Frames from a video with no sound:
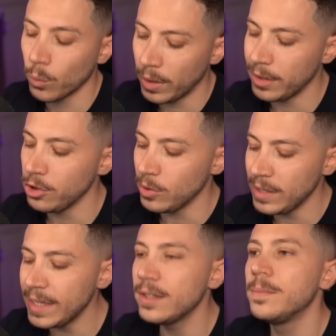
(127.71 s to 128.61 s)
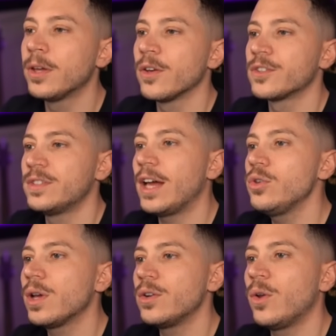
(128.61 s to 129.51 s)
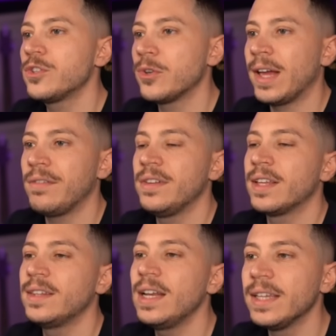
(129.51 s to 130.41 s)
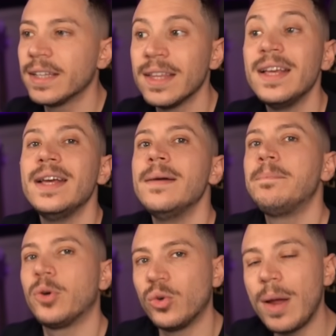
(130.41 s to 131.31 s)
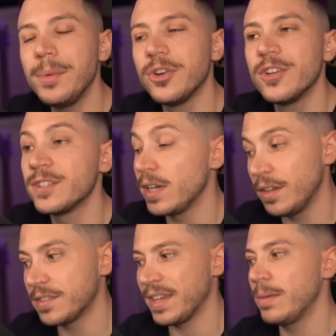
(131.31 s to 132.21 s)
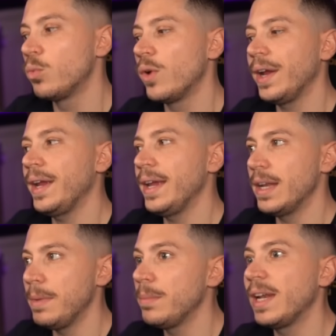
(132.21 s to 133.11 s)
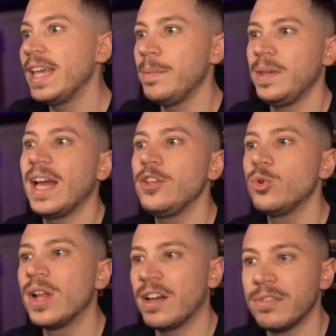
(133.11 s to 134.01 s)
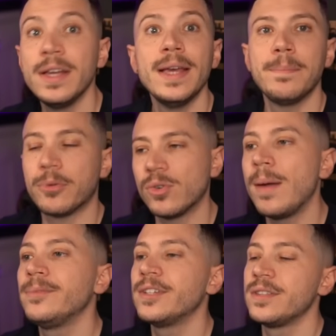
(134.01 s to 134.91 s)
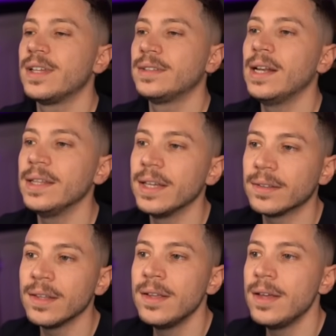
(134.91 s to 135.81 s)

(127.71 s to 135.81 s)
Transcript: Well, you need it because now you can also have in that delegate parameters in the same way in a minimal API you'd have parameters in that delegate.